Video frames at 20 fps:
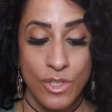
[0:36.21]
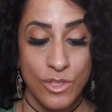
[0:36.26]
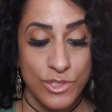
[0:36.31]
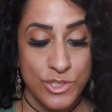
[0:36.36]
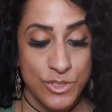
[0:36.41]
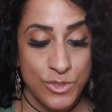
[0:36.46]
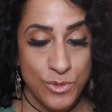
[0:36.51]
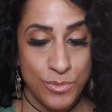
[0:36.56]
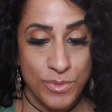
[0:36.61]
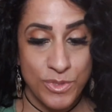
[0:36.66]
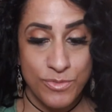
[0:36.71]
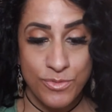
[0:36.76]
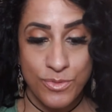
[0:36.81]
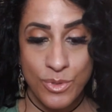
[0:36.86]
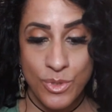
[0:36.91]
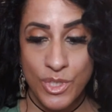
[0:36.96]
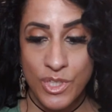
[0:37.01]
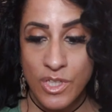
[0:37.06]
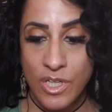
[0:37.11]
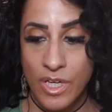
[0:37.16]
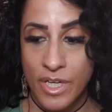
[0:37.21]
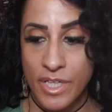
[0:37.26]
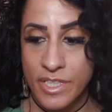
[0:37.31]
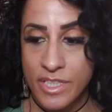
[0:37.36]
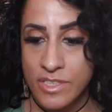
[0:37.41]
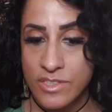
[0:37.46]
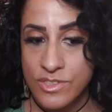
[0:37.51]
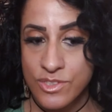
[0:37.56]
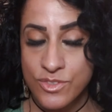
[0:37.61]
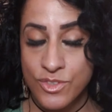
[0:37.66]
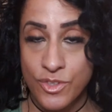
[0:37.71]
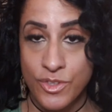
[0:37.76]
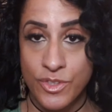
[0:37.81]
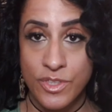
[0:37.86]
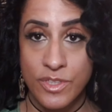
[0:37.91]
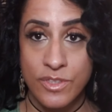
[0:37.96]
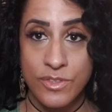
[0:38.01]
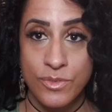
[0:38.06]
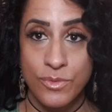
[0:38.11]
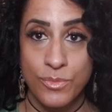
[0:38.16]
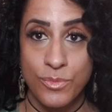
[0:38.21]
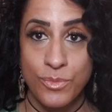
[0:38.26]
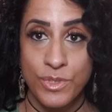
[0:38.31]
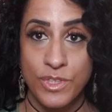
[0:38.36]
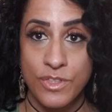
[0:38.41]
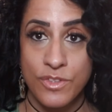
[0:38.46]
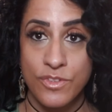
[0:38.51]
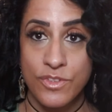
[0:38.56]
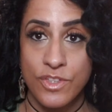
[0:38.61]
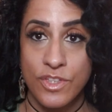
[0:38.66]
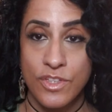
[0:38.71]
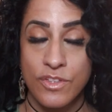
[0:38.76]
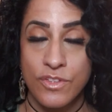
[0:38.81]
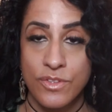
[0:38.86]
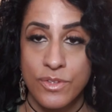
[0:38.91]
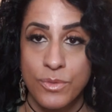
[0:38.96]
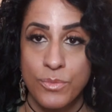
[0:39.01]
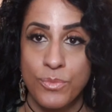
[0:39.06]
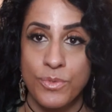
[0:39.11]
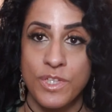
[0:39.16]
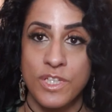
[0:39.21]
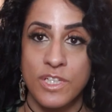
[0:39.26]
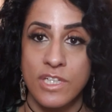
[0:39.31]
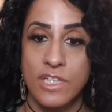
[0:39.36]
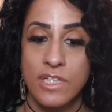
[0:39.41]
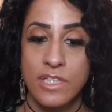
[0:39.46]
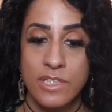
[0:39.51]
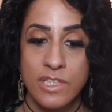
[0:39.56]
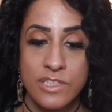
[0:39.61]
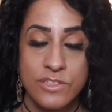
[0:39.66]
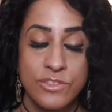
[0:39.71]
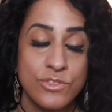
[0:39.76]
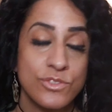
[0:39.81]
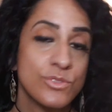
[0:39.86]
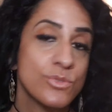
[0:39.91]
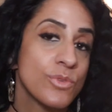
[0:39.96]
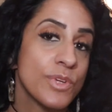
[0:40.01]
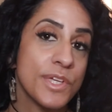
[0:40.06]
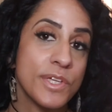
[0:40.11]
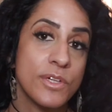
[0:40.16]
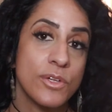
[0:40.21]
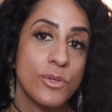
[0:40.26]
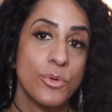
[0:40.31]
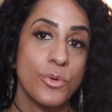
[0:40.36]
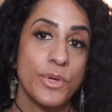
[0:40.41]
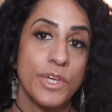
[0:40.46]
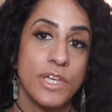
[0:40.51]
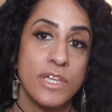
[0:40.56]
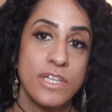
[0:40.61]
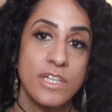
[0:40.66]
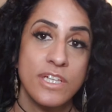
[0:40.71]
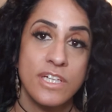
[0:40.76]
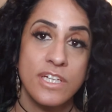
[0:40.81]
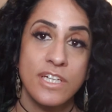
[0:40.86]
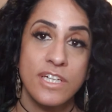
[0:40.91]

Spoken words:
So before I get started with the reading, let's do a quick